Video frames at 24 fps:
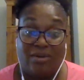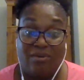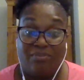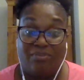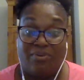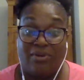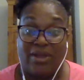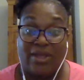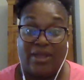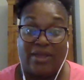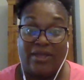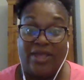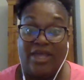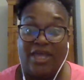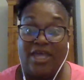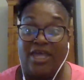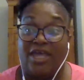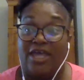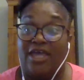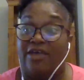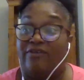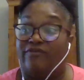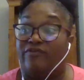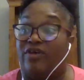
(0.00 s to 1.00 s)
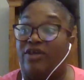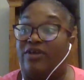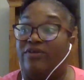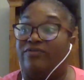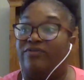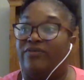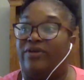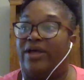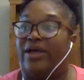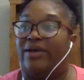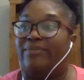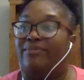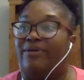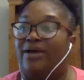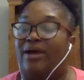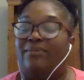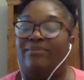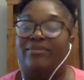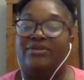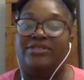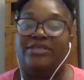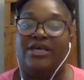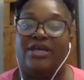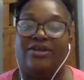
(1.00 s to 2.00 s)
pray. If I'm
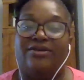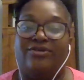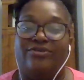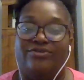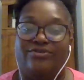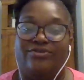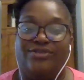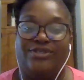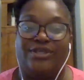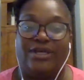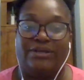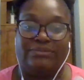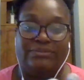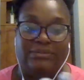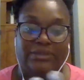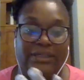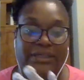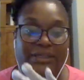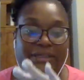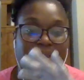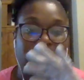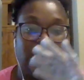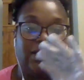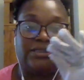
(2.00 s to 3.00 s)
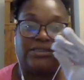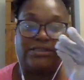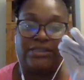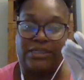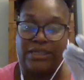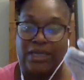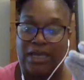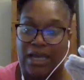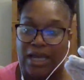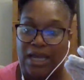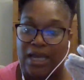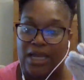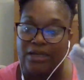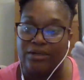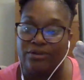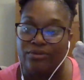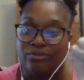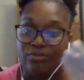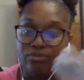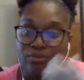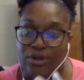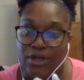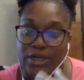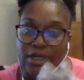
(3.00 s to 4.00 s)
gonna tell you something that's kind of
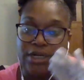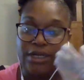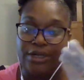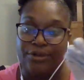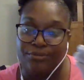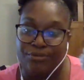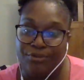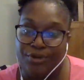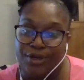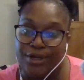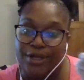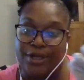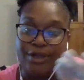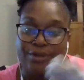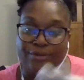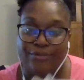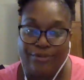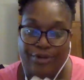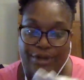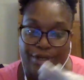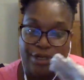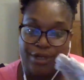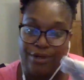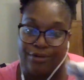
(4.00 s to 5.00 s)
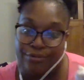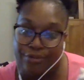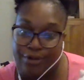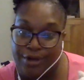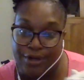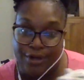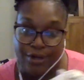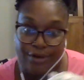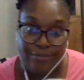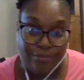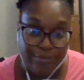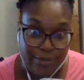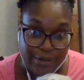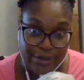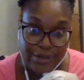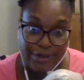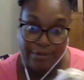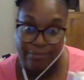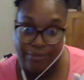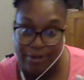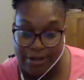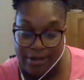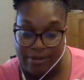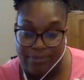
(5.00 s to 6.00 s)
really, really, really, really, really,
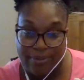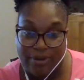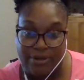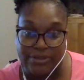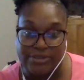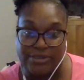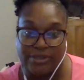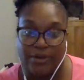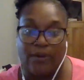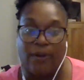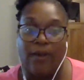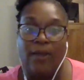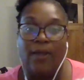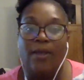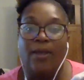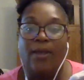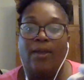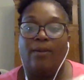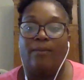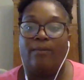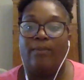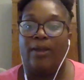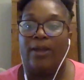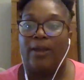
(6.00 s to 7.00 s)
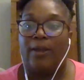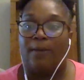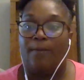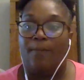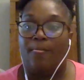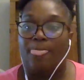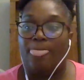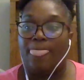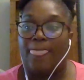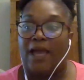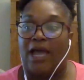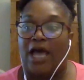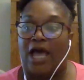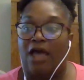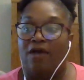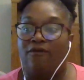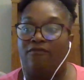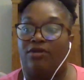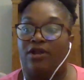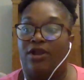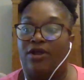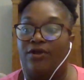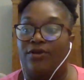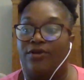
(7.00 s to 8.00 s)
really personal, but I've
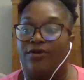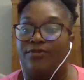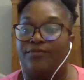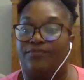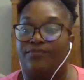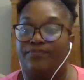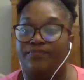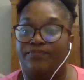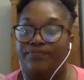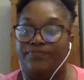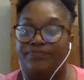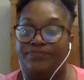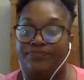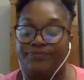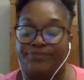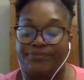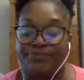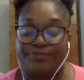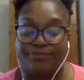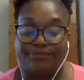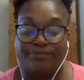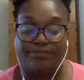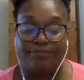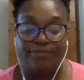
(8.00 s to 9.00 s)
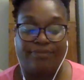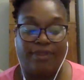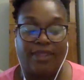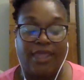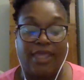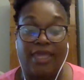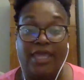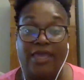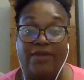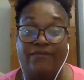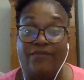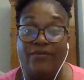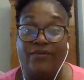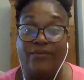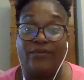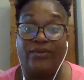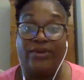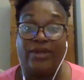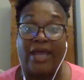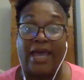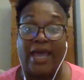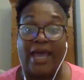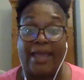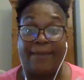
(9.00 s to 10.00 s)
learned, even
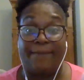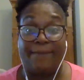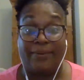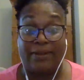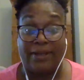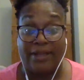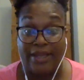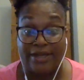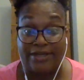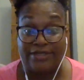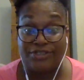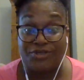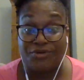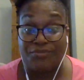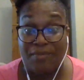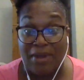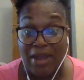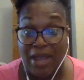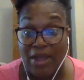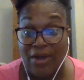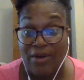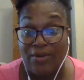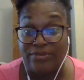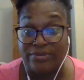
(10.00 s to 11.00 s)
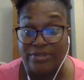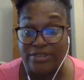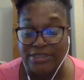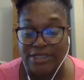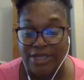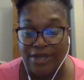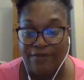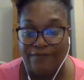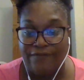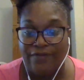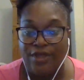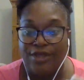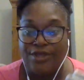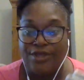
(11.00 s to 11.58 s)
when I pleasure my own self,